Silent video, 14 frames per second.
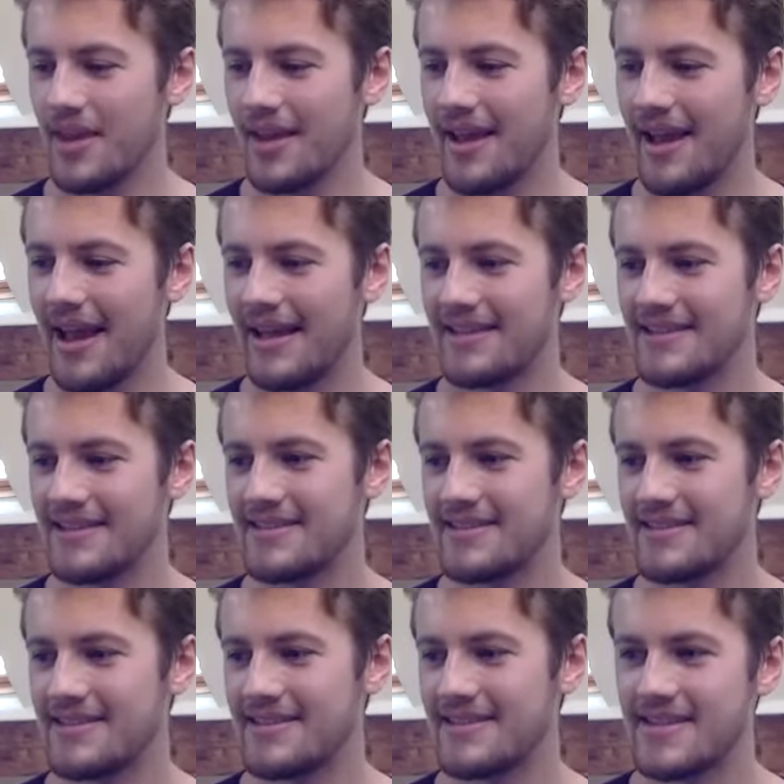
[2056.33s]
And
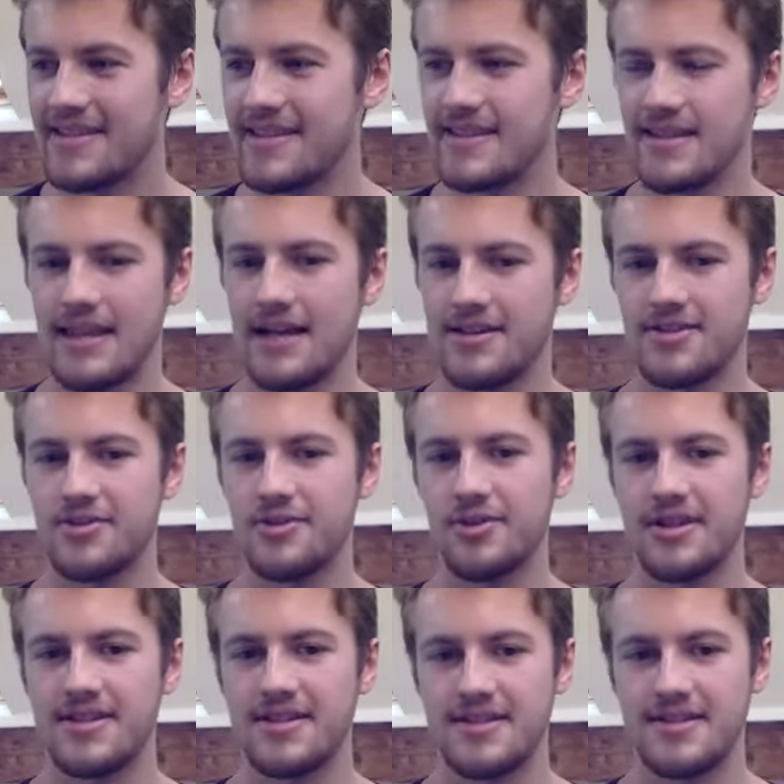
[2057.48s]
this isn't that at all.
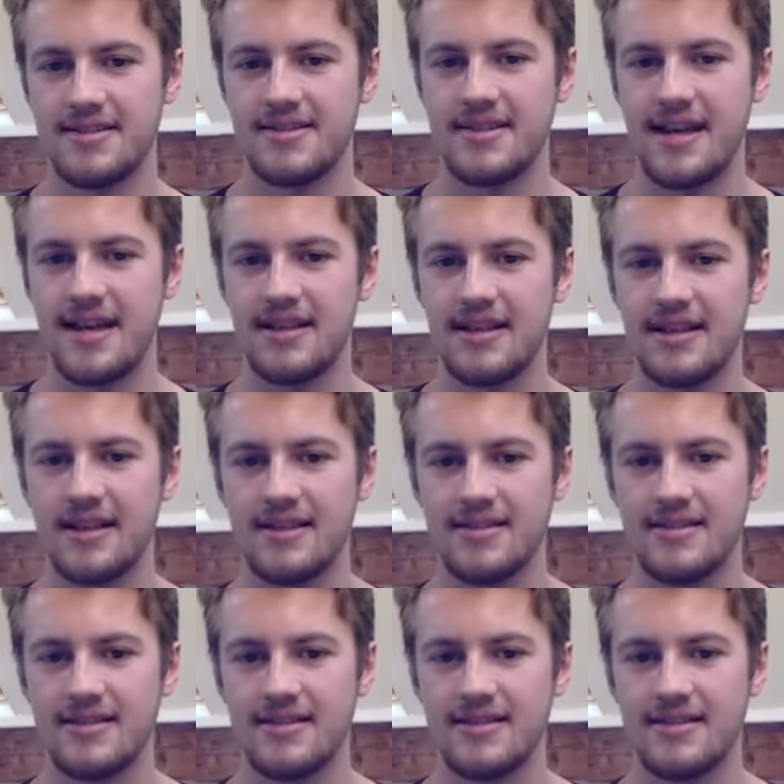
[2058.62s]
This isn't saying that